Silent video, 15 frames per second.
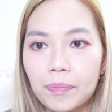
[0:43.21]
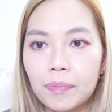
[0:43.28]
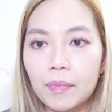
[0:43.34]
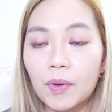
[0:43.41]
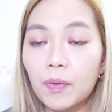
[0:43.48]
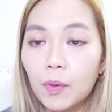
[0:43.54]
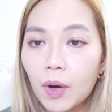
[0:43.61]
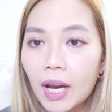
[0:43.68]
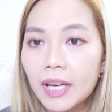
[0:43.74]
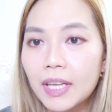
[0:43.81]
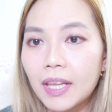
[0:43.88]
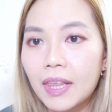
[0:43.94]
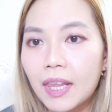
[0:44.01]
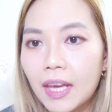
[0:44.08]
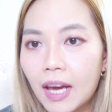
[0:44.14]
Before
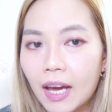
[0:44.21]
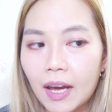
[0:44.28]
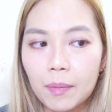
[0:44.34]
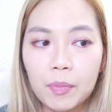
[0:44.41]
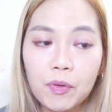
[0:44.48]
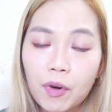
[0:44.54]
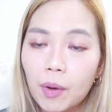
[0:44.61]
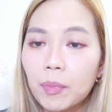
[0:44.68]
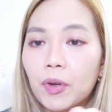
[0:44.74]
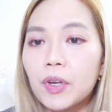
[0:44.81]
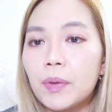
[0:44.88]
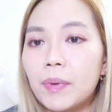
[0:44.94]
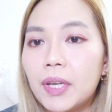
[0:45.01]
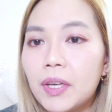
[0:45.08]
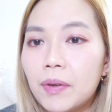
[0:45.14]
I'm going
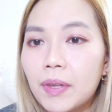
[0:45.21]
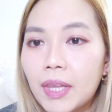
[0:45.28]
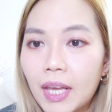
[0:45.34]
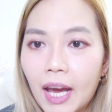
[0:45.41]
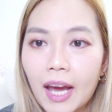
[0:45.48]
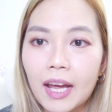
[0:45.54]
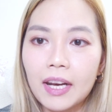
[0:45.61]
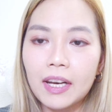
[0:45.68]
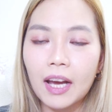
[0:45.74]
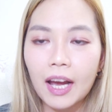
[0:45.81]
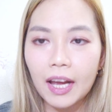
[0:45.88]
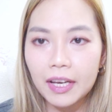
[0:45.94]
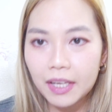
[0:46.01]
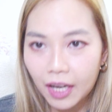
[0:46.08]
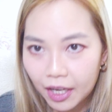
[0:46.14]
to be doing that,
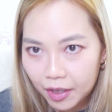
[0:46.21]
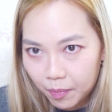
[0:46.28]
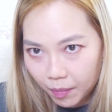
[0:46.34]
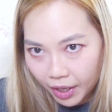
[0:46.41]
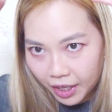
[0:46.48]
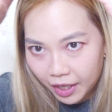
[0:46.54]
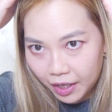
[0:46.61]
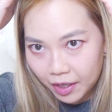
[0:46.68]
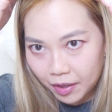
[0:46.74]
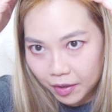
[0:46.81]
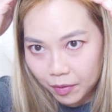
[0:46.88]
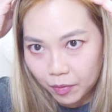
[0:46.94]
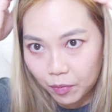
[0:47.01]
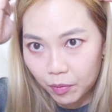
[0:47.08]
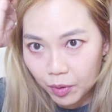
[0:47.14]
I dyed my
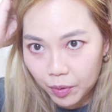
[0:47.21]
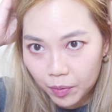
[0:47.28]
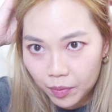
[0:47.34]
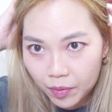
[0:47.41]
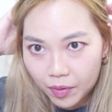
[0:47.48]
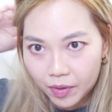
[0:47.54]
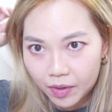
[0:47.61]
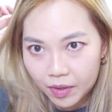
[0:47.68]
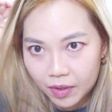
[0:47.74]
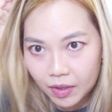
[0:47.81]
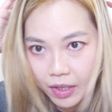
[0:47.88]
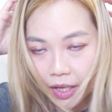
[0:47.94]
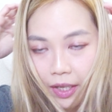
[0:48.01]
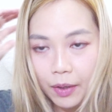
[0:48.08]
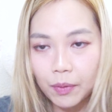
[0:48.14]
roots.
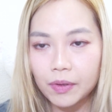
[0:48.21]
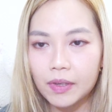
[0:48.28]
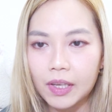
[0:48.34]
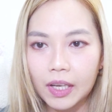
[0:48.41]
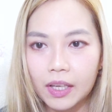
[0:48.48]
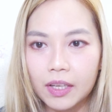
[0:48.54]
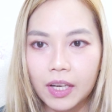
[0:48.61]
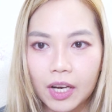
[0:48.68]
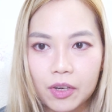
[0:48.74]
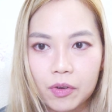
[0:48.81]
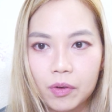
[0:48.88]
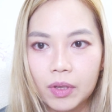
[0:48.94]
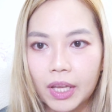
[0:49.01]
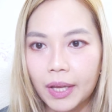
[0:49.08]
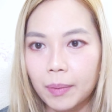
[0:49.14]
Like, it was like a
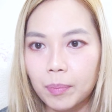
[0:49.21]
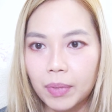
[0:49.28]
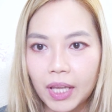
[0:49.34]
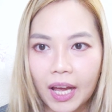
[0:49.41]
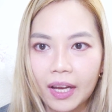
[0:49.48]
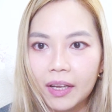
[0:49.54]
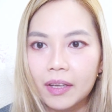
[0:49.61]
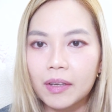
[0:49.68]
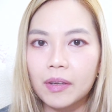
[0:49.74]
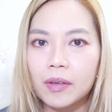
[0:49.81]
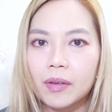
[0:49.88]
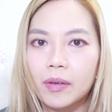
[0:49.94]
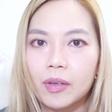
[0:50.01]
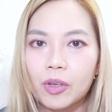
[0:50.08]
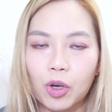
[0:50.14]
natural like black,
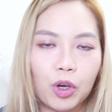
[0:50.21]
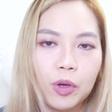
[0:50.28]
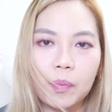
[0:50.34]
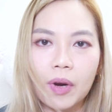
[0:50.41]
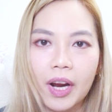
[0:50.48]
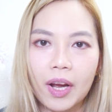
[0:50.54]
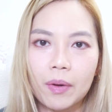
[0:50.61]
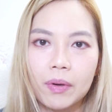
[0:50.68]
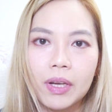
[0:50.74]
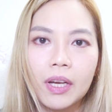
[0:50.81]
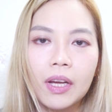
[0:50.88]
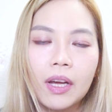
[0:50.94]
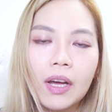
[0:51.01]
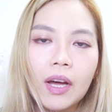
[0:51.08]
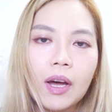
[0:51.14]
dark brown.
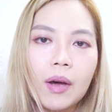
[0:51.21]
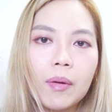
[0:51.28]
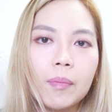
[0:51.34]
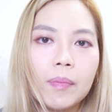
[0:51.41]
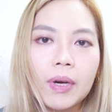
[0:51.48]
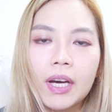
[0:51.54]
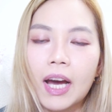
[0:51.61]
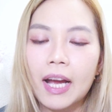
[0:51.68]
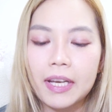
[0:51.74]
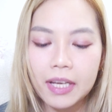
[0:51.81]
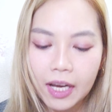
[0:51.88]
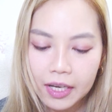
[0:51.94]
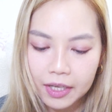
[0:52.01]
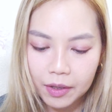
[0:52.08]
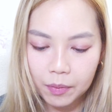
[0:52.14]
But I
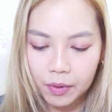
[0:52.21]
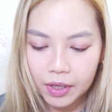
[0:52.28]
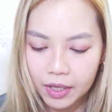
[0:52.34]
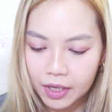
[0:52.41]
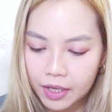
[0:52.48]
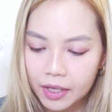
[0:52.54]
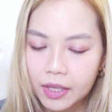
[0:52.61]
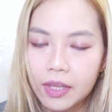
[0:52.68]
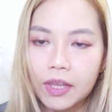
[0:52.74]
dyed it with